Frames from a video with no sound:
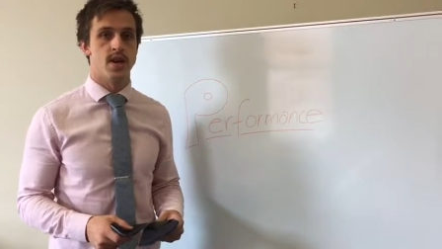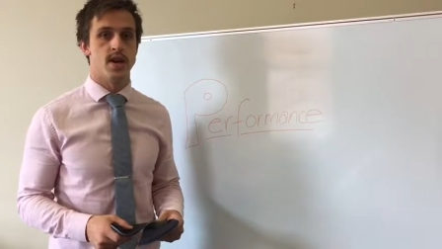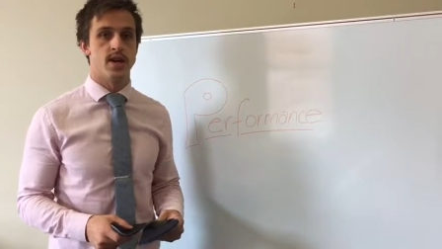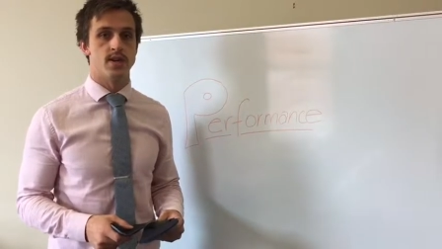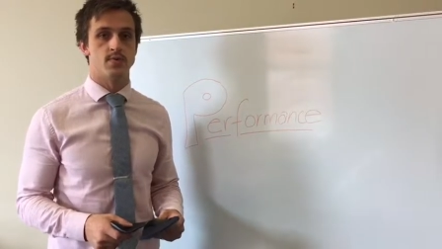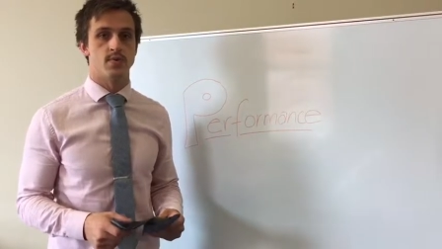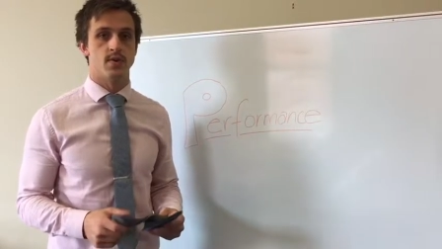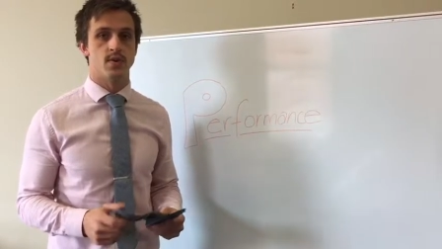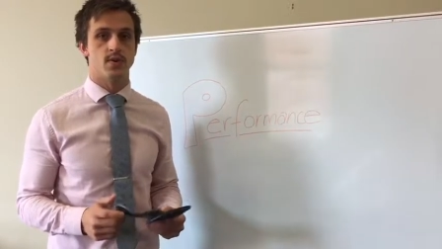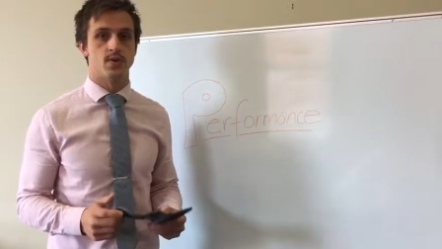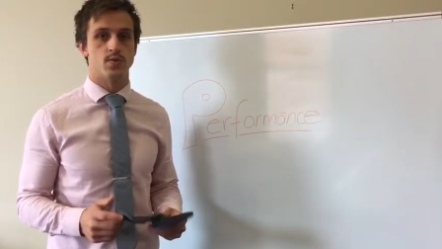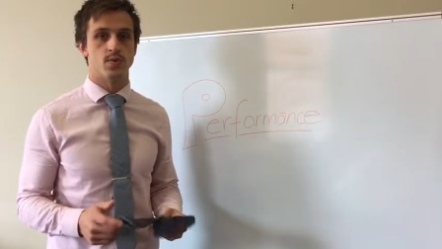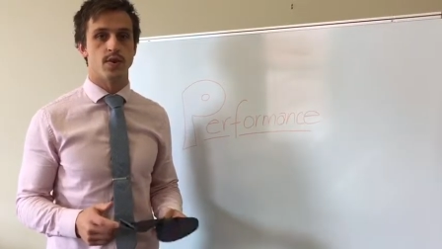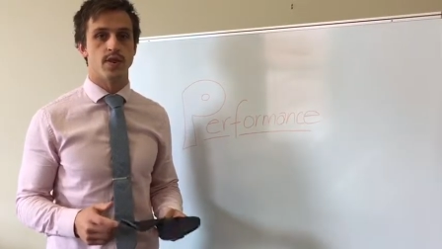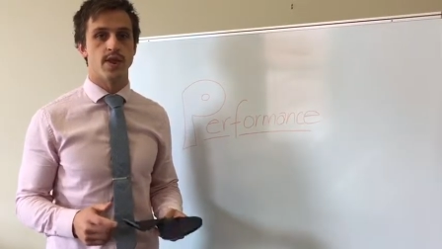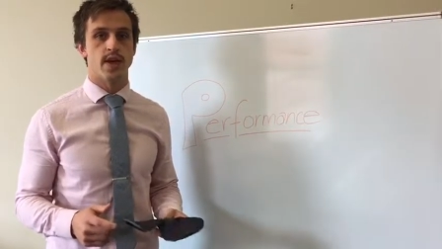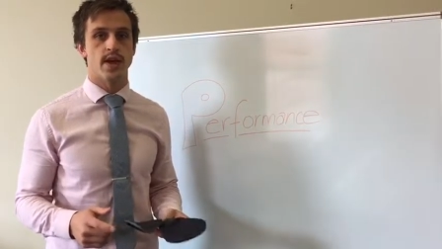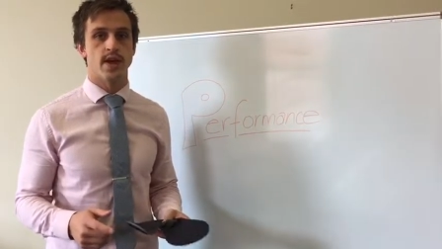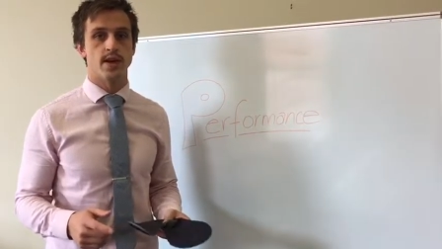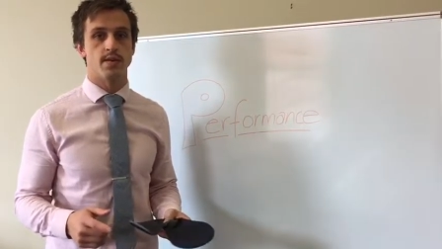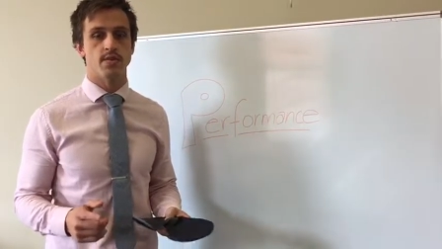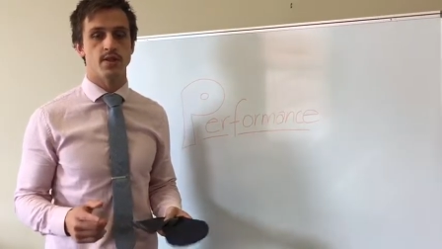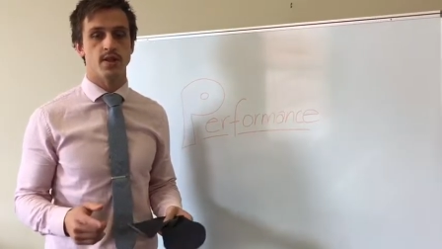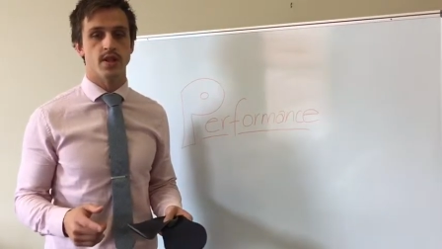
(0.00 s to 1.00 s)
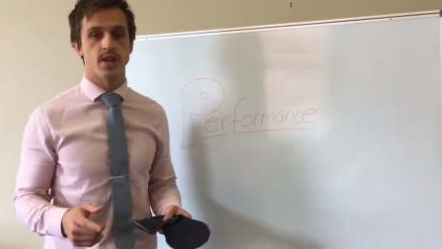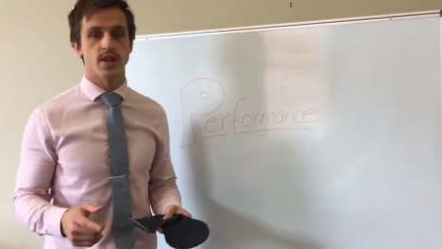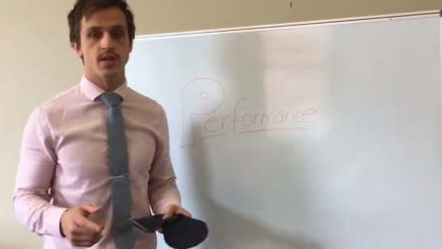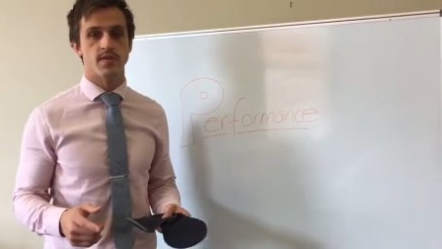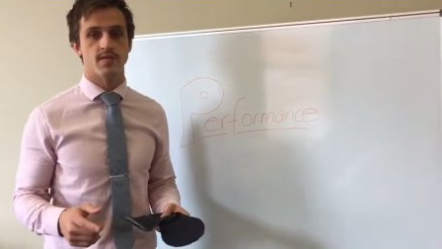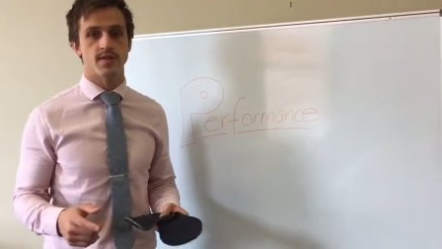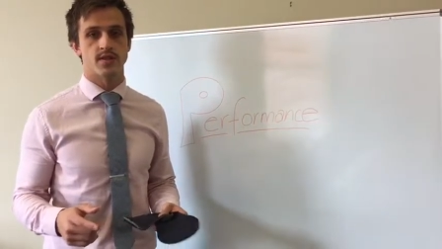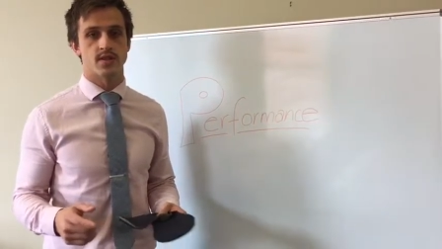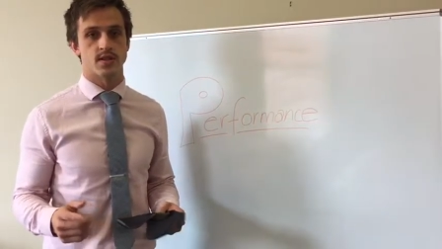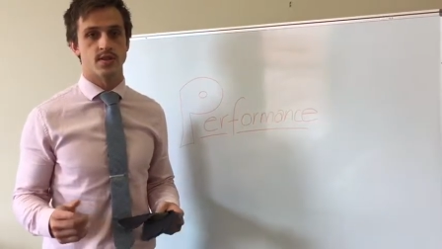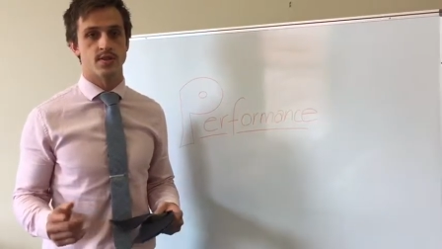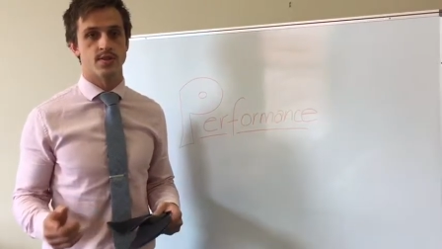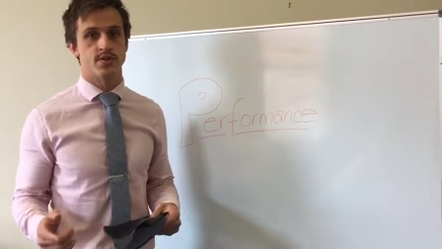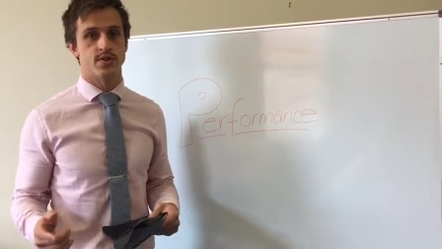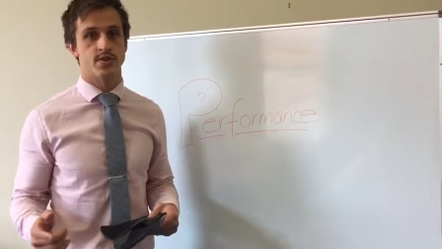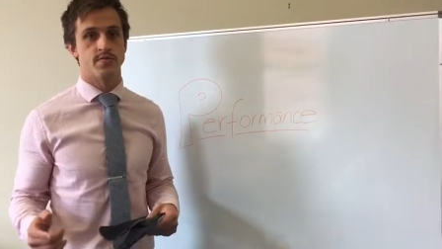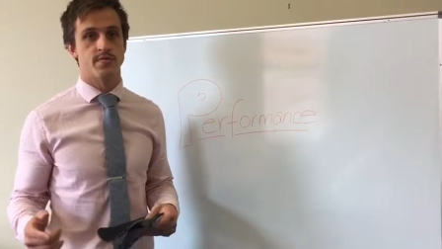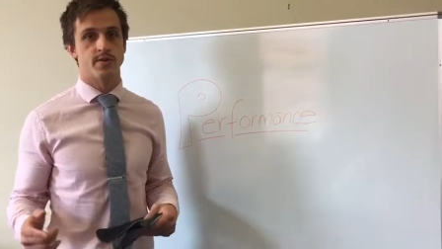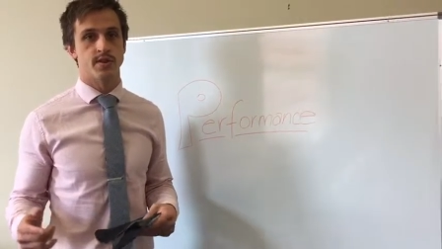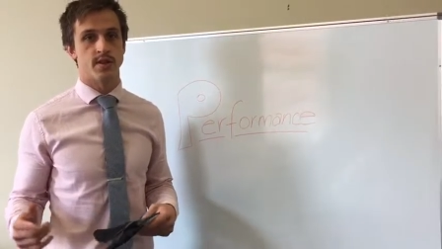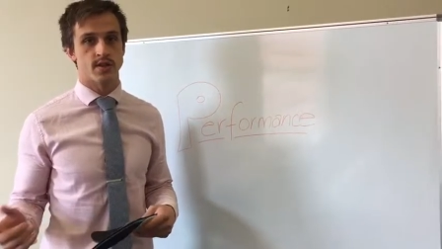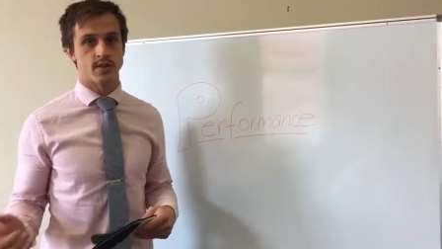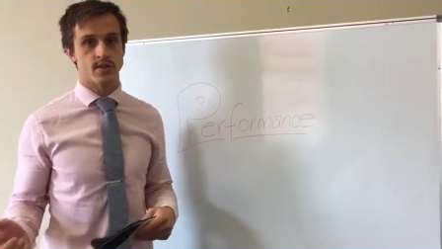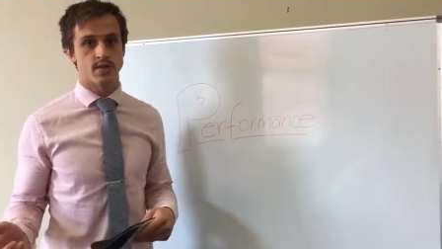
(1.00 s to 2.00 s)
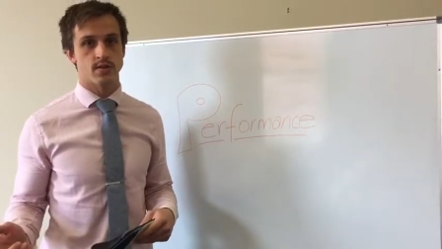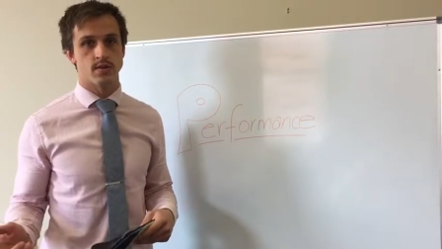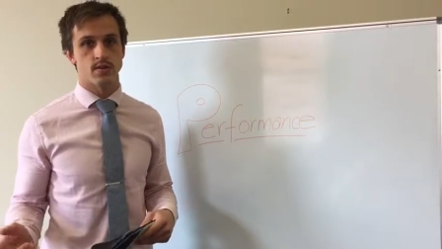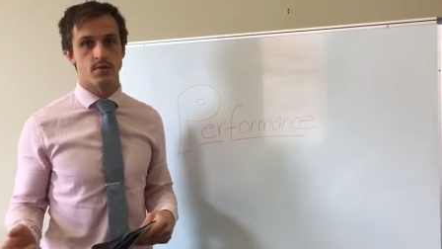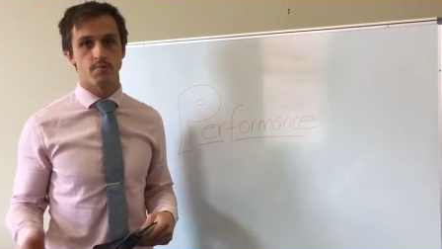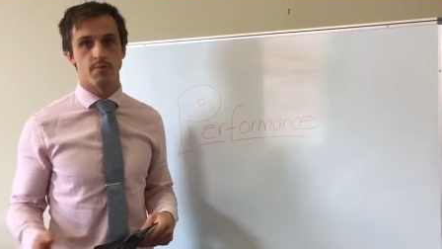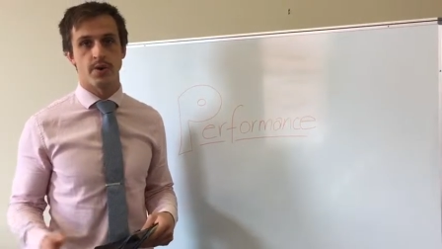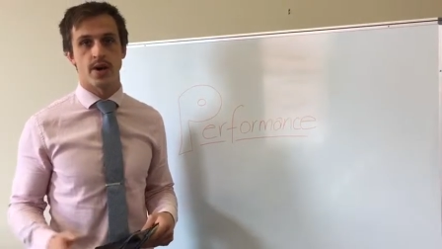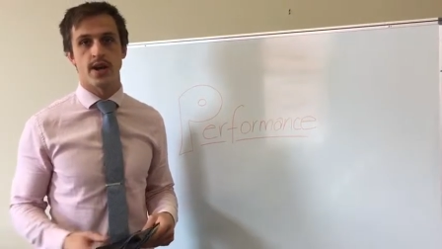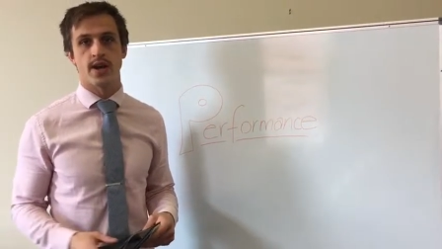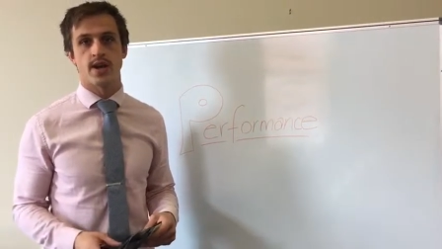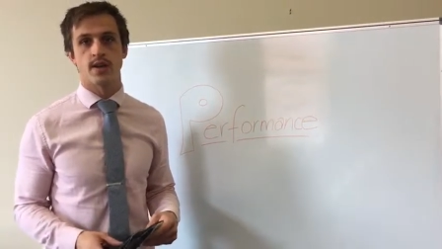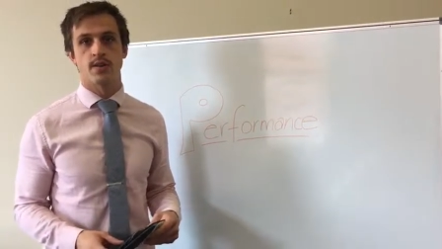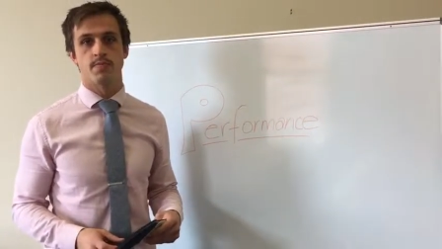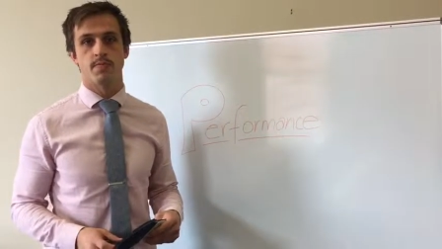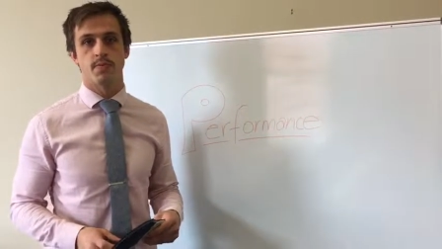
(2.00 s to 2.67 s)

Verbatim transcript: as well as what they believe is contributing to your pain